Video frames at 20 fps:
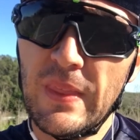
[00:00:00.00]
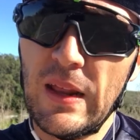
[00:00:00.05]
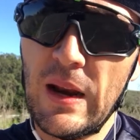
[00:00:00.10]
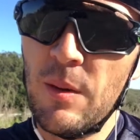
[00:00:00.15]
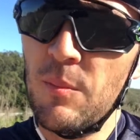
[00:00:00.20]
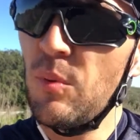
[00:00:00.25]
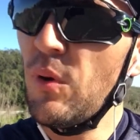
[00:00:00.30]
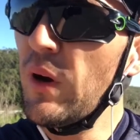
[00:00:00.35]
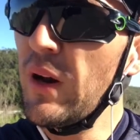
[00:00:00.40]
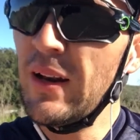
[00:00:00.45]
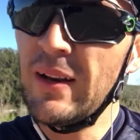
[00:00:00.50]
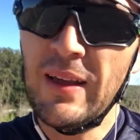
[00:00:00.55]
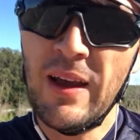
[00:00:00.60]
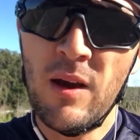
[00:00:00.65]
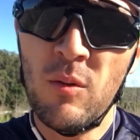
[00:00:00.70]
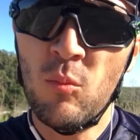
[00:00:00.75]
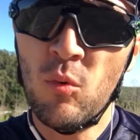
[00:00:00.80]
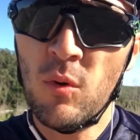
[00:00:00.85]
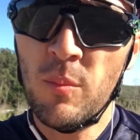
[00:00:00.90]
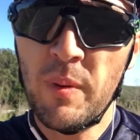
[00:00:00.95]
that I'm putting
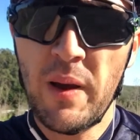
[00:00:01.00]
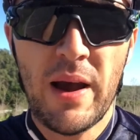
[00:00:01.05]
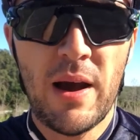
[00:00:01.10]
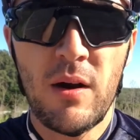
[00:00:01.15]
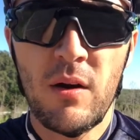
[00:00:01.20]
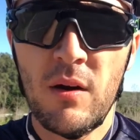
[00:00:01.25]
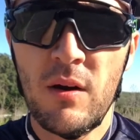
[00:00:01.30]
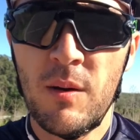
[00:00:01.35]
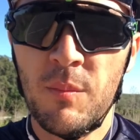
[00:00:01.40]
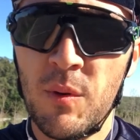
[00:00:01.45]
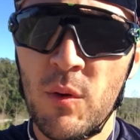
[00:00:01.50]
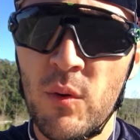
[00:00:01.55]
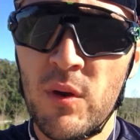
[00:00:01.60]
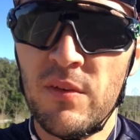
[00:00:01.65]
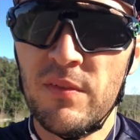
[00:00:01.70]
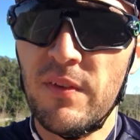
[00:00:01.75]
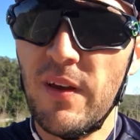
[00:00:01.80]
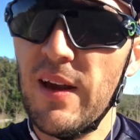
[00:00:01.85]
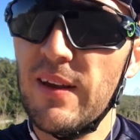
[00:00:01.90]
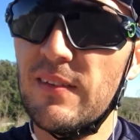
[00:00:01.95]
down more power, I'm going
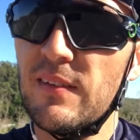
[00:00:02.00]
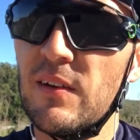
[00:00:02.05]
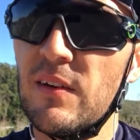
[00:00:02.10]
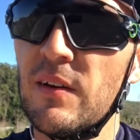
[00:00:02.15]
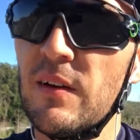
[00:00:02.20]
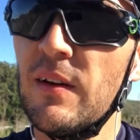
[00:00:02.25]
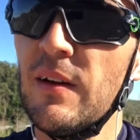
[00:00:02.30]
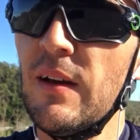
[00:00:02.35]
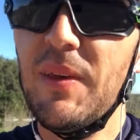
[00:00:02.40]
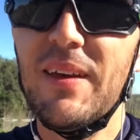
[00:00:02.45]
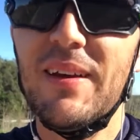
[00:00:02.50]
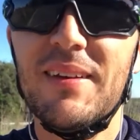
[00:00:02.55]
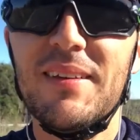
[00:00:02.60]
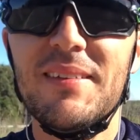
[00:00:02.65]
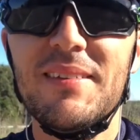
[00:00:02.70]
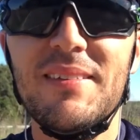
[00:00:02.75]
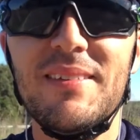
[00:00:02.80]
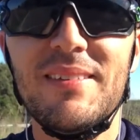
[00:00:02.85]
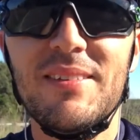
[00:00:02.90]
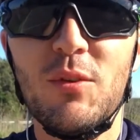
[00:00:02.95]
faster,
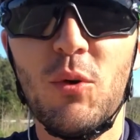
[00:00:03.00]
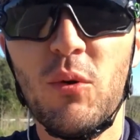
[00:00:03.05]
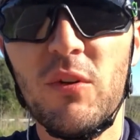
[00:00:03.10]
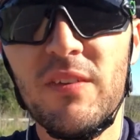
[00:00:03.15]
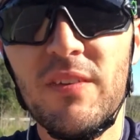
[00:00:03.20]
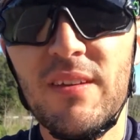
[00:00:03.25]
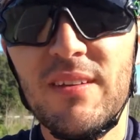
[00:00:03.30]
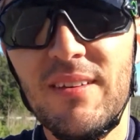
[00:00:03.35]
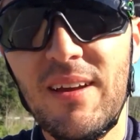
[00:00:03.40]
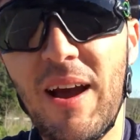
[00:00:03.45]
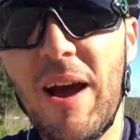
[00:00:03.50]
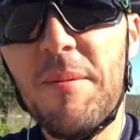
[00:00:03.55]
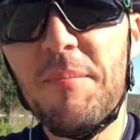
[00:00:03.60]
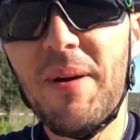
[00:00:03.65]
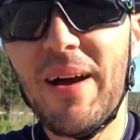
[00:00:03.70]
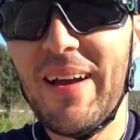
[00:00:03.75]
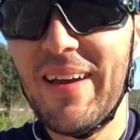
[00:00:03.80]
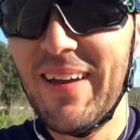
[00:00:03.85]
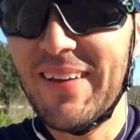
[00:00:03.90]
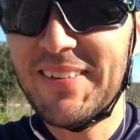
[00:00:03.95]
because towards the top
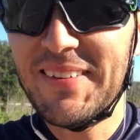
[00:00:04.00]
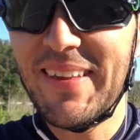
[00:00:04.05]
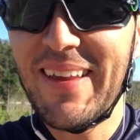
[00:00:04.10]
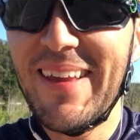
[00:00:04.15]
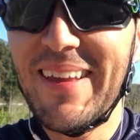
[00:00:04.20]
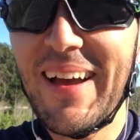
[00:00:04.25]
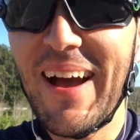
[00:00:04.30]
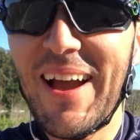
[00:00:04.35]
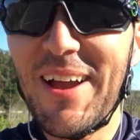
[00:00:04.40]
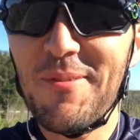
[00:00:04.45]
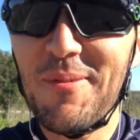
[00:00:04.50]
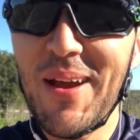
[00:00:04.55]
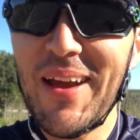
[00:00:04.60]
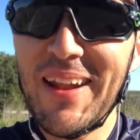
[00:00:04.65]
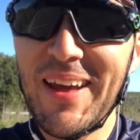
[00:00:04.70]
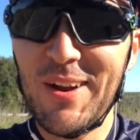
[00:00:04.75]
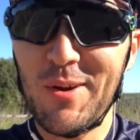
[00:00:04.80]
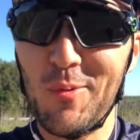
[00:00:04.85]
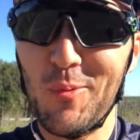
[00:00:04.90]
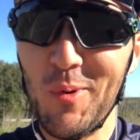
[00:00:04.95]
I ran
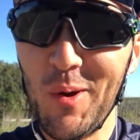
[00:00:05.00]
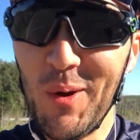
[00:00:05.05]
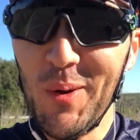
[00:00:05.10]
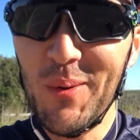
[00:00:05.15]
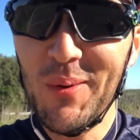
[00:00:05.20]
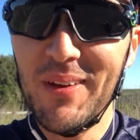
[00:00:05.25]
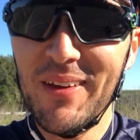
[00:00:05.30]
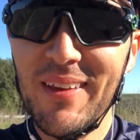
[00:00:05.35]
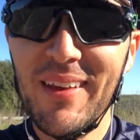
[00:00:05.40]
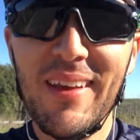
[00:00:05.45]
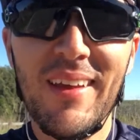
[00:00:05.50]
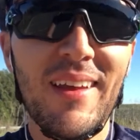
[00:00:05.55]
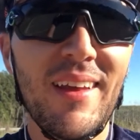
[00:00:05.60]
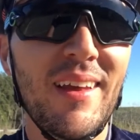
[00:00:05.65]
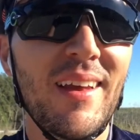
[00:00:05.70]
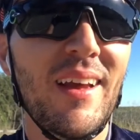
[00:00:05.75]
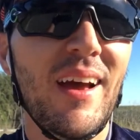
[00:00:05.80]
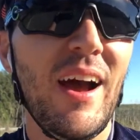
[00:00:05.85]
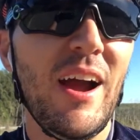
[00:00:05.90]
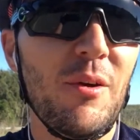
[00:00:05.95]
out of road.
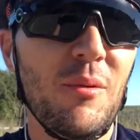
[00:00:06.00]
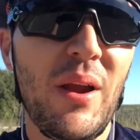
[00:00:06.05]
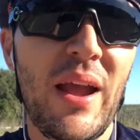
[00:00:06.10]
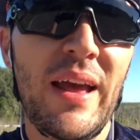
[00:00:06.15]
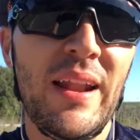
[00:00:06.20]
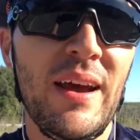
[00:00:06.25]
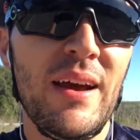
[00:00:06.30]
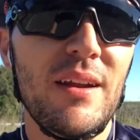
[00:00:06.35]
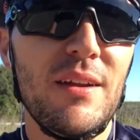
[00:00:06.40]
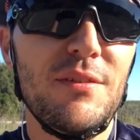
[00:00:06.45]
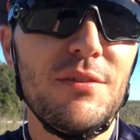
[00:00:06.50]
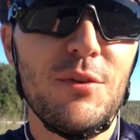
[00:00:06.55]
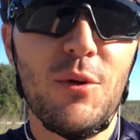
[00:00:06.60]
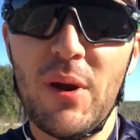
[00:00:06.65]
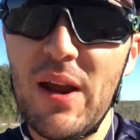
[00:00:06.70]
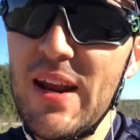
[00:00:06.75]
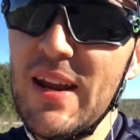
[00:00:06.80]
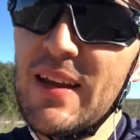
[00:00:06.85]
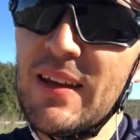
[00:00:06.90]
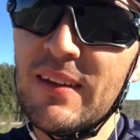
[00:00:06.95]
I ran out of
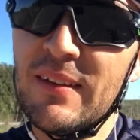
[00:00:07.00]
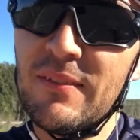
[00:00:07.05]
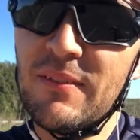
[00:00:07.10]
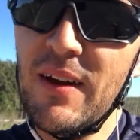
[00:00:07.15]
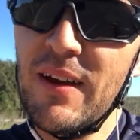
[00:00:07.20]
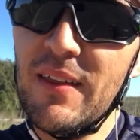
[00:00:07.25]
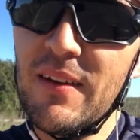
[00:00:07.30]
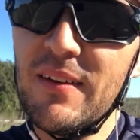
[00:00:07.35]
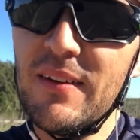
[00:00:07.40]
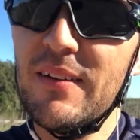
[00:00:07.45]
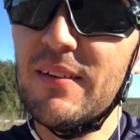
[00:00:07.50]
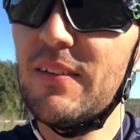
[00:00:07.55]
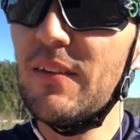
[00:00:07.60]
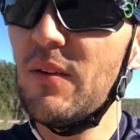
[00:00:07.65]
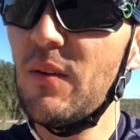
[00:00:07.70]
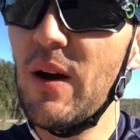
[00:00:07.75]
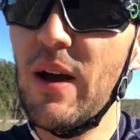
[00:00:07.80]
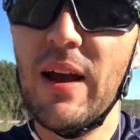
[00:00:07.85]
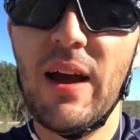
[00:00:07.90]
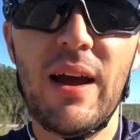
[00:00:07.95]
gradient rather,
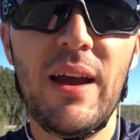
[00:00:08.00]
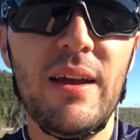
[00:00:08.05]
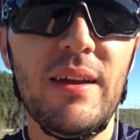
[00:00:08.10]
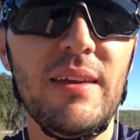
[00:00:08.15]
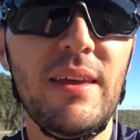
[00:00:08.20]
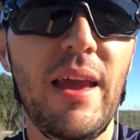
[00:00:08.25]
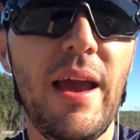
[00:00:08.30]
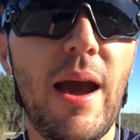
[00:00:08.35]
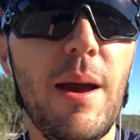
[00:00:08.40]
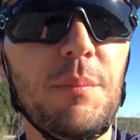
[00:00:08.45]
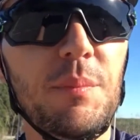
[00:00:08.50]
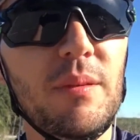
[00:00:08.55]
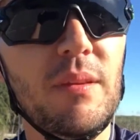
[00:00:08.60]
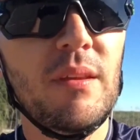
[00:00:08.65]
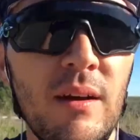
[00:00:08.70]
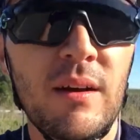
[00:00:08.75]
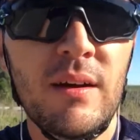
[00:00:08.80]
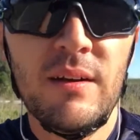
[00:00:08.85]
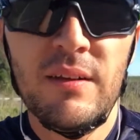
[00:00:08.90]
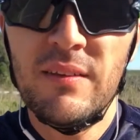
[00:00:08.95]
so I capped
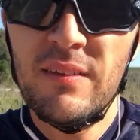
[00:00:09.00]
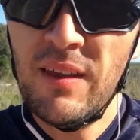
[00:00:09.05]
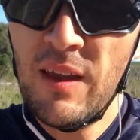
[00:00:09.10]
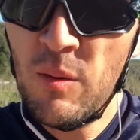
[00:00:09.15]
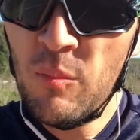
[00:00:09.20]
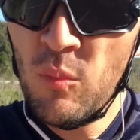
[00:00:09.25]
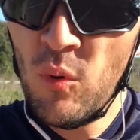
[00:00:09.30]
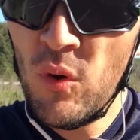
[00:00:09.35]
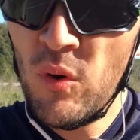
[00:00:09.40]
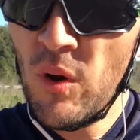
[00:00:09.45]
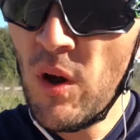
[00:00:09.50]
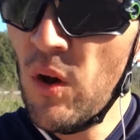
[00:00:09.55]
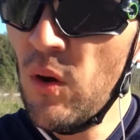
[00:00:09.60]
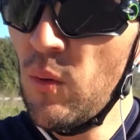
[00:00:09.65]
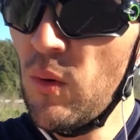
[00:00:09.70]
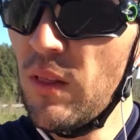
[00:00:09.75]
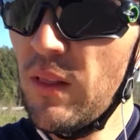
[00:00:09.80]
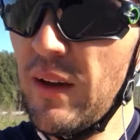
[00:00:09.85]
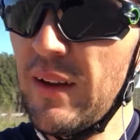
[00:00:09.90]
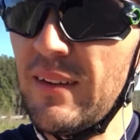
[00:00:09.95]
San Bruno
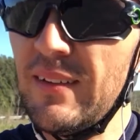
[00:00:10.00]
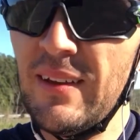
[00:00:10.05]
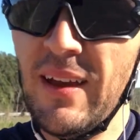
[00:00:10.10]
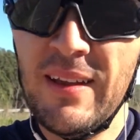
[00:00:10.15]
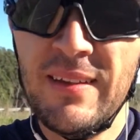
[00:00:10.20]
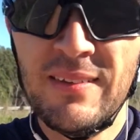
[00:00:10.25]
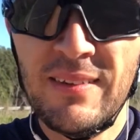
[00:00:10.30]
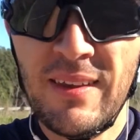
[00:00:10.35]
with like 10